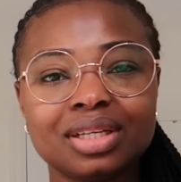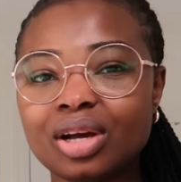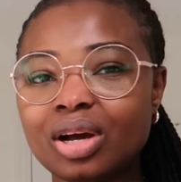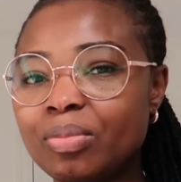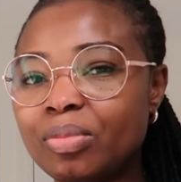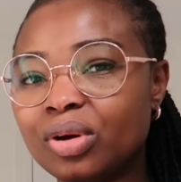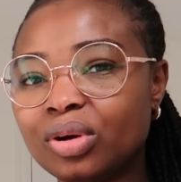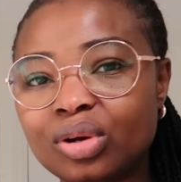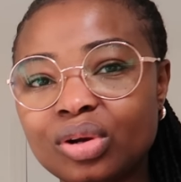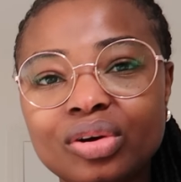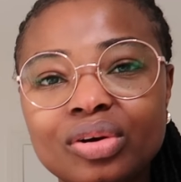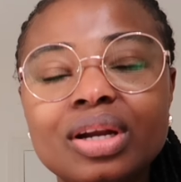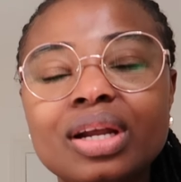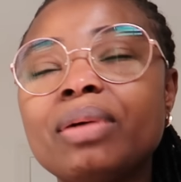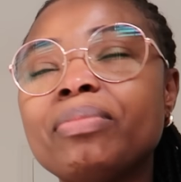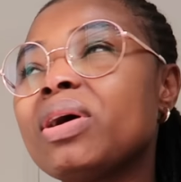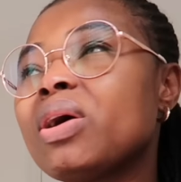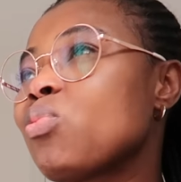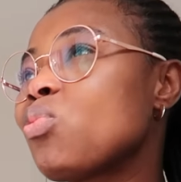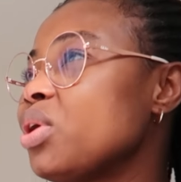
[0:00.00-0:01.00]
Come on, Glory.
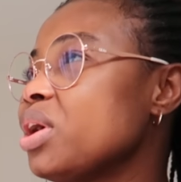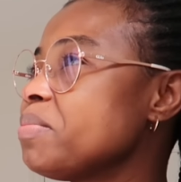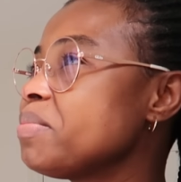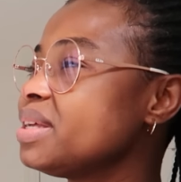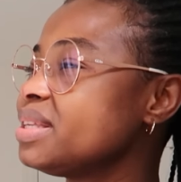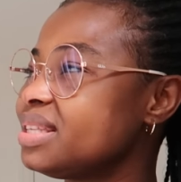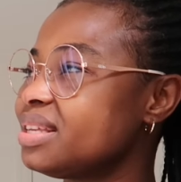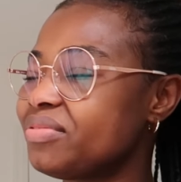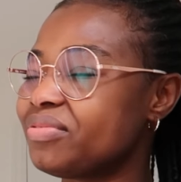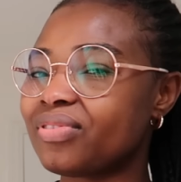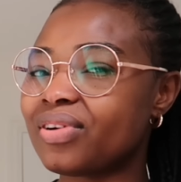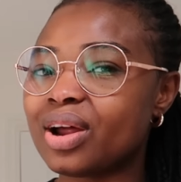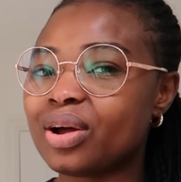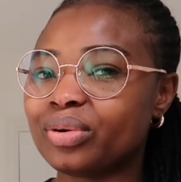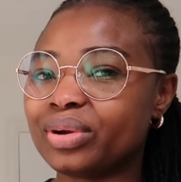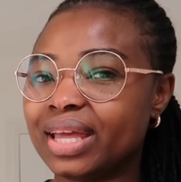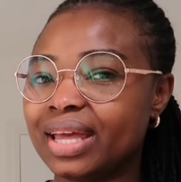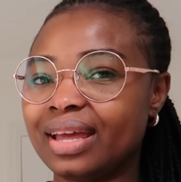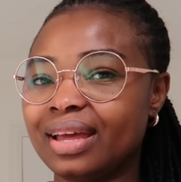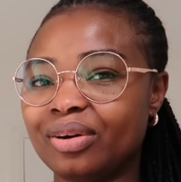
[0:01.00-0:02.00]
Am I quoting myself right
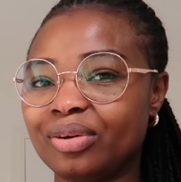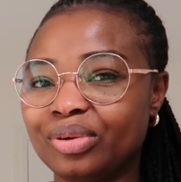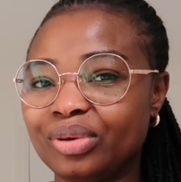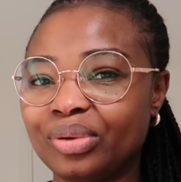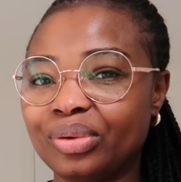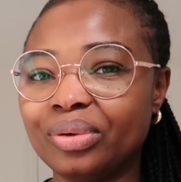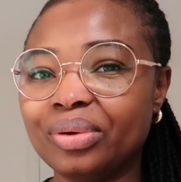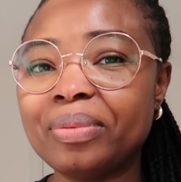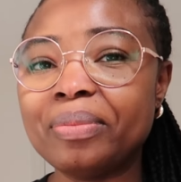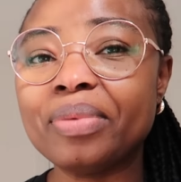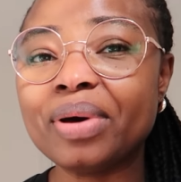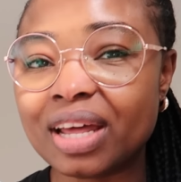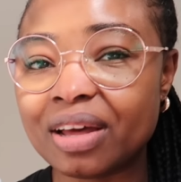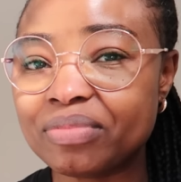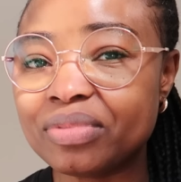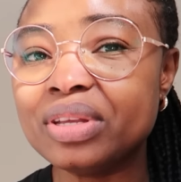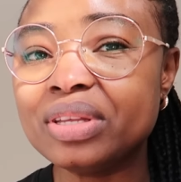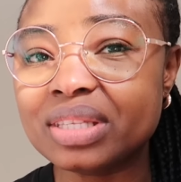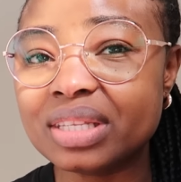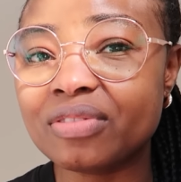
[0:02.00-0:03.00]
over here or no? But
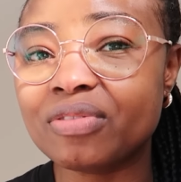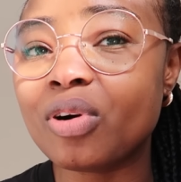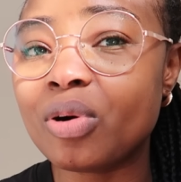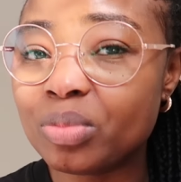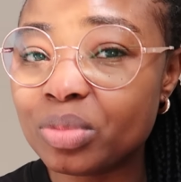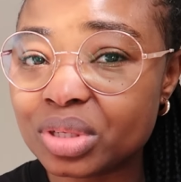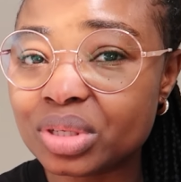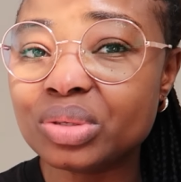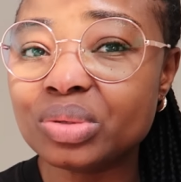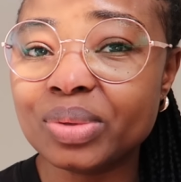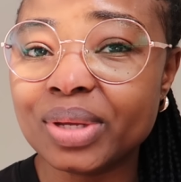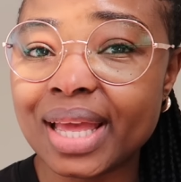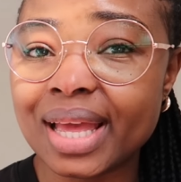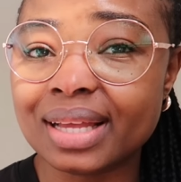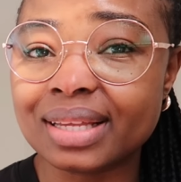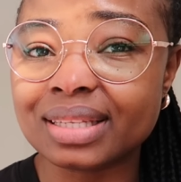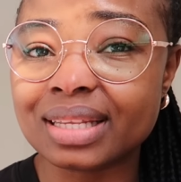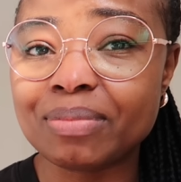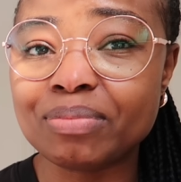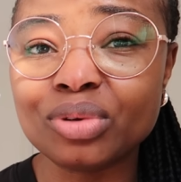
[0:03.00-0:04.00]
I've been using it for almost 2
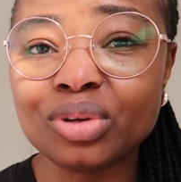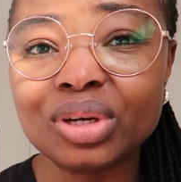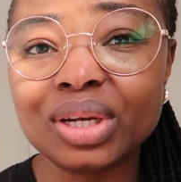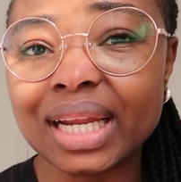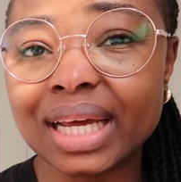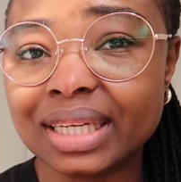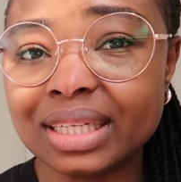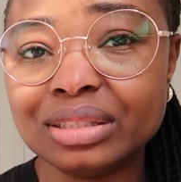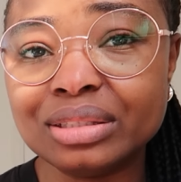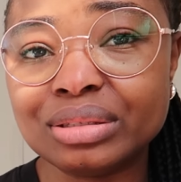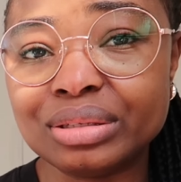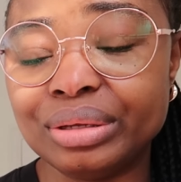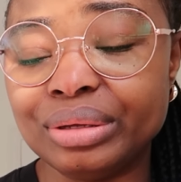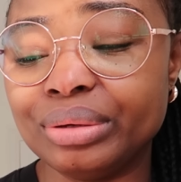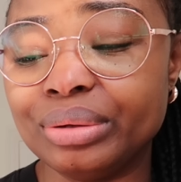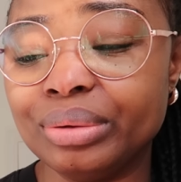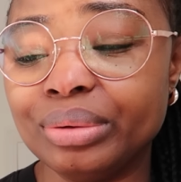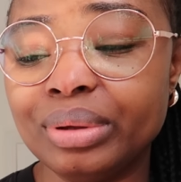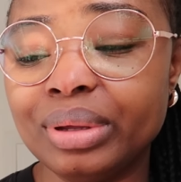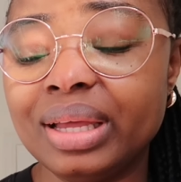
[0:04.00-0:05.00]
years. I'm not lying to
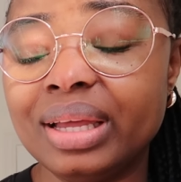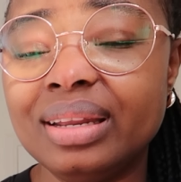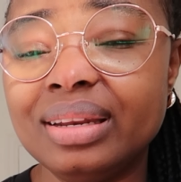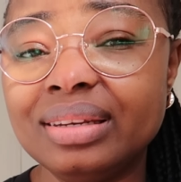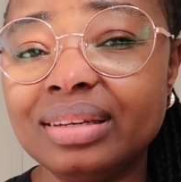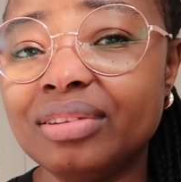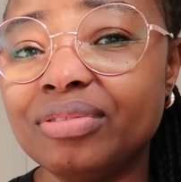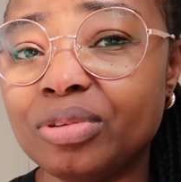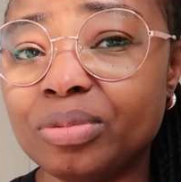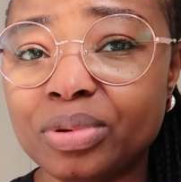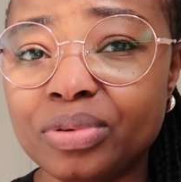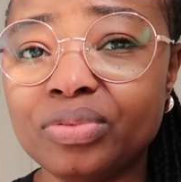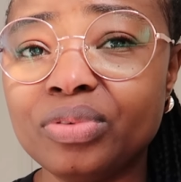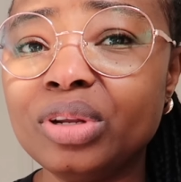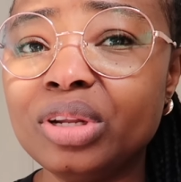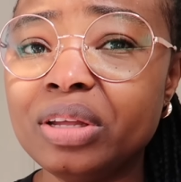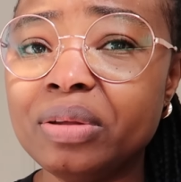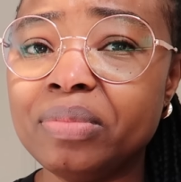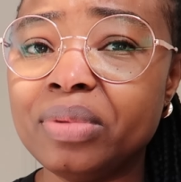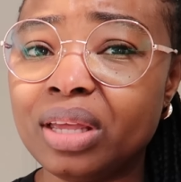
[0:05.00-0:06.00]
you. And if you'll be
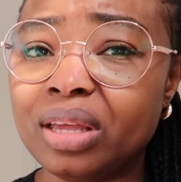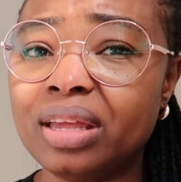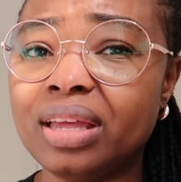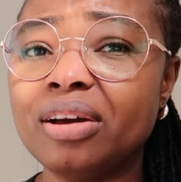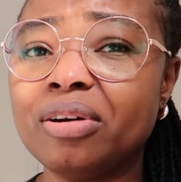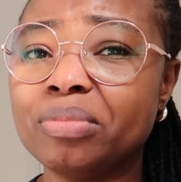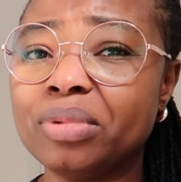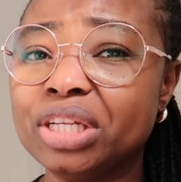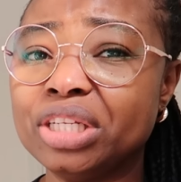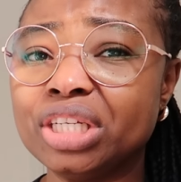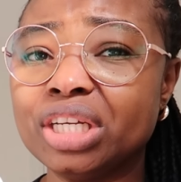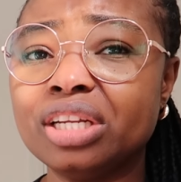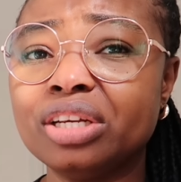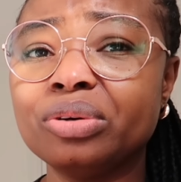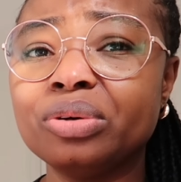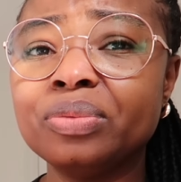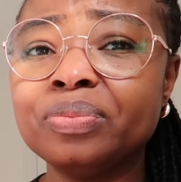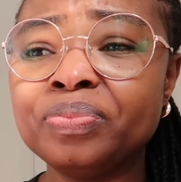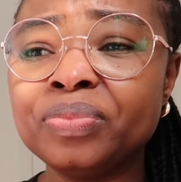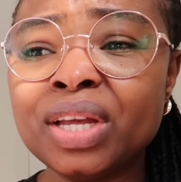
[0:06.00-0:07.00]
following me here on my
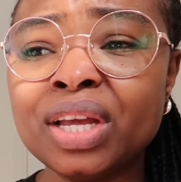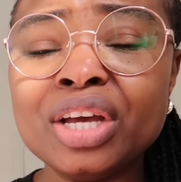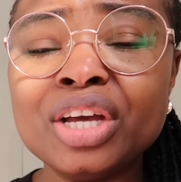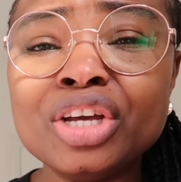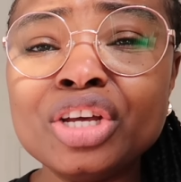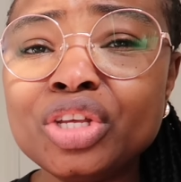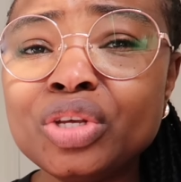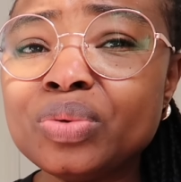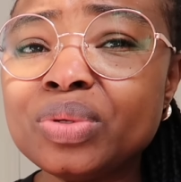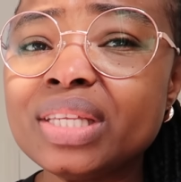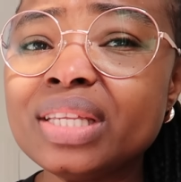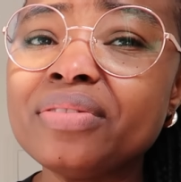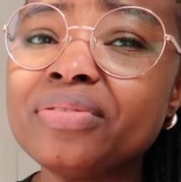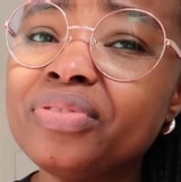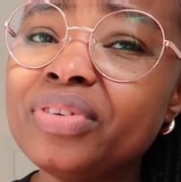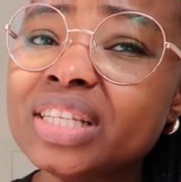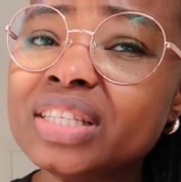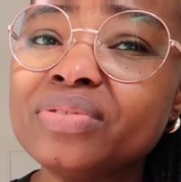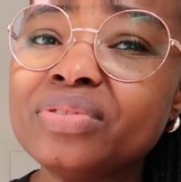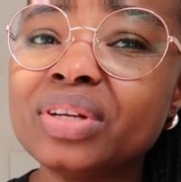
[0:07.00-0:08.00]
channel, you'll see the
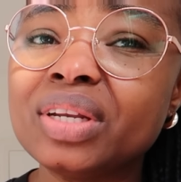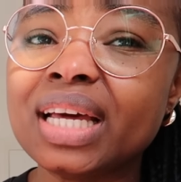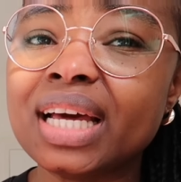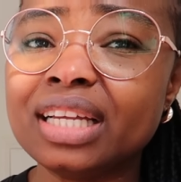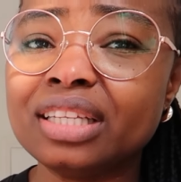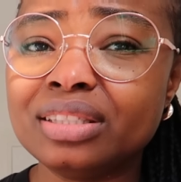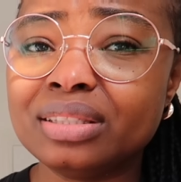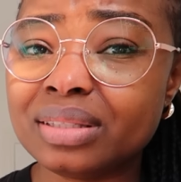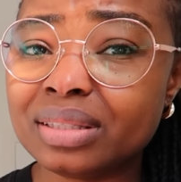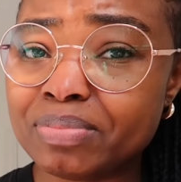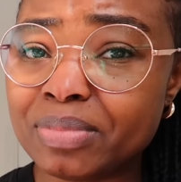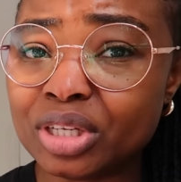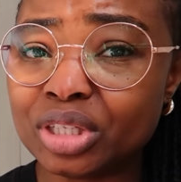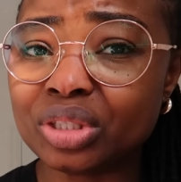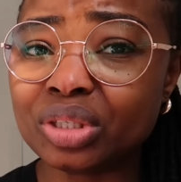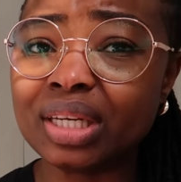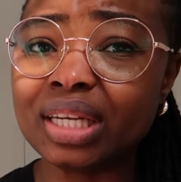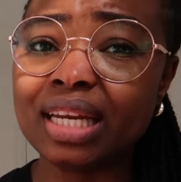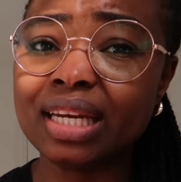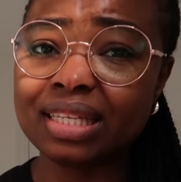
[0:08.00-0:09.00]
first video that I
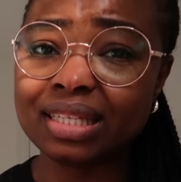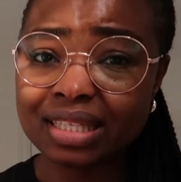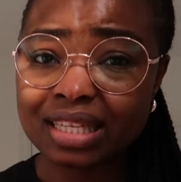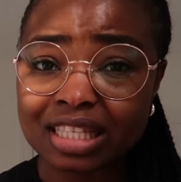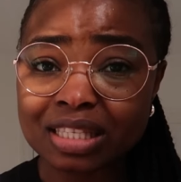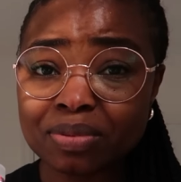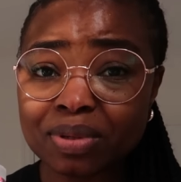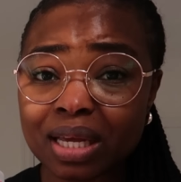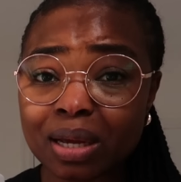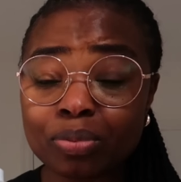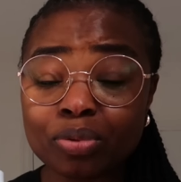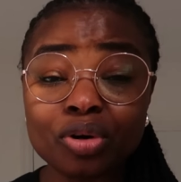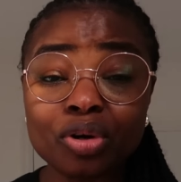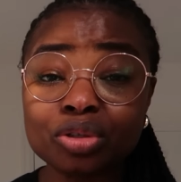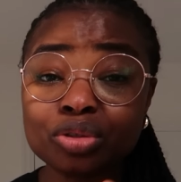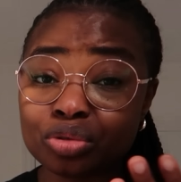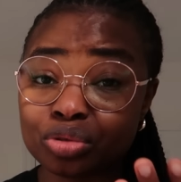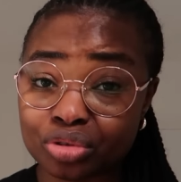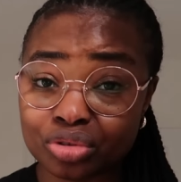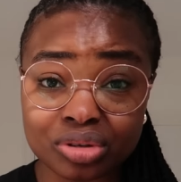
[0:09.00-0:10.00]
mentioned that they sent me their
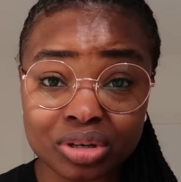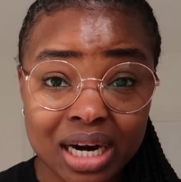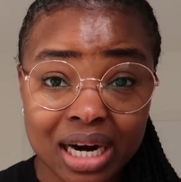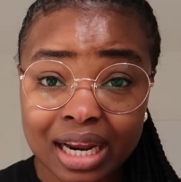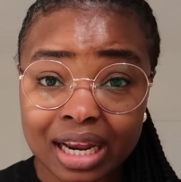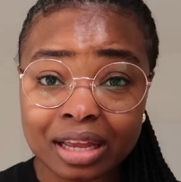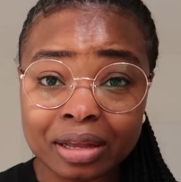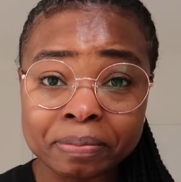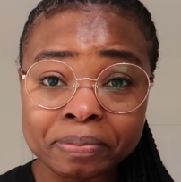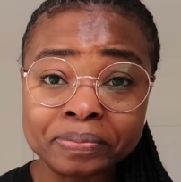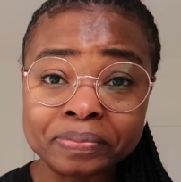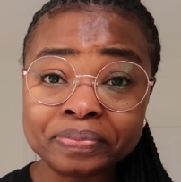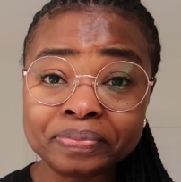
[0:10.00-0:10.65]
product to try.